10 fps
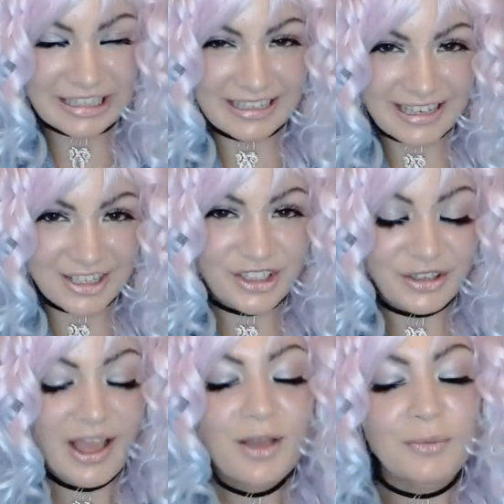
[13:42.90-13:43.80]
in nature.
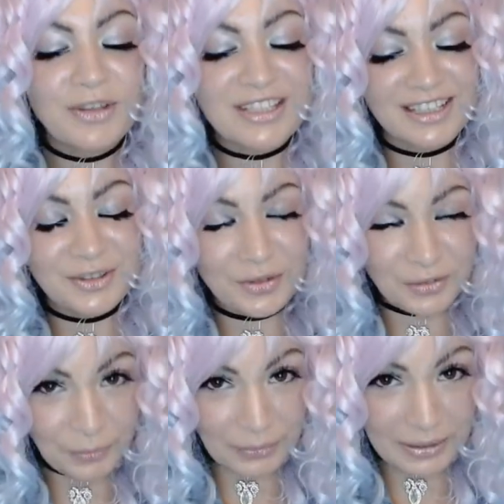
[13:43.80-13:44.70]
Plus, I do have
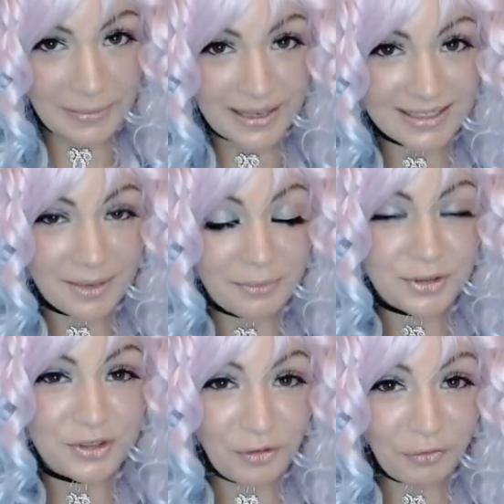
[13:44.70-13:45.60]
a really bad temper,
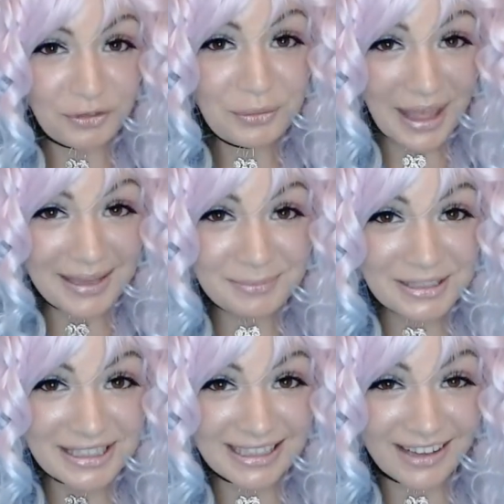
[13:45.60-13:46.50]
so if you like
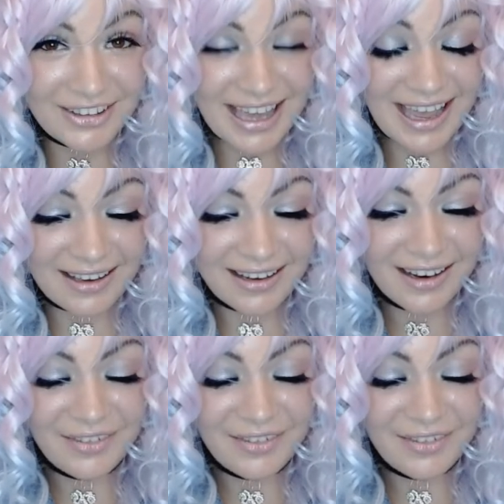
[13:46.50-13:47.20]
being yelled at,